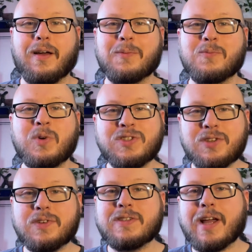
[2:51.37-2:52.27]
Once
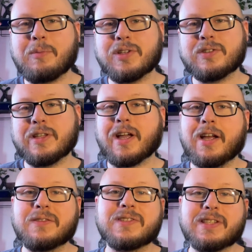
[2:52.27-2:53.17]
you've established the
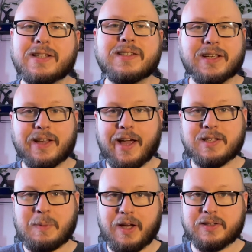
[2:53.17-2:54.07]
kind of sensing
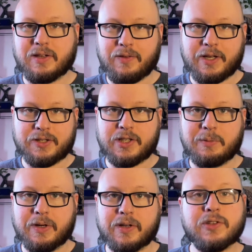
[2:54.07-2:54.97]
aspect of energy
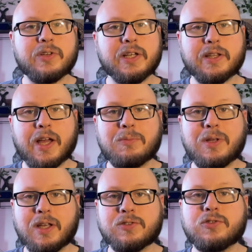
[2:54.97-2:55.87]
work, you can then
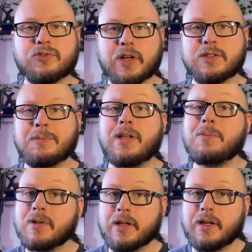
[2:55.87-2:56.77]
begin to try to
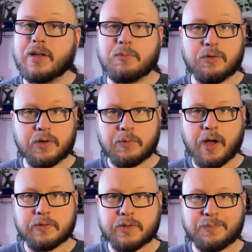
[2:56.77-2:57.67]
manipulate it and move it
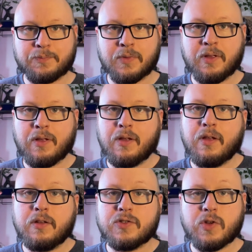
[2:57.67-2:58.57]
around.
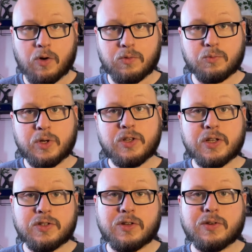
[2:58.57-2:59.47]
So what you
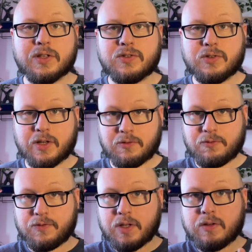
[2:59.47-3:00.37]
can do is you can
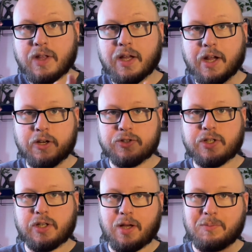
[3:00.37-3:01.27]
feel that energy and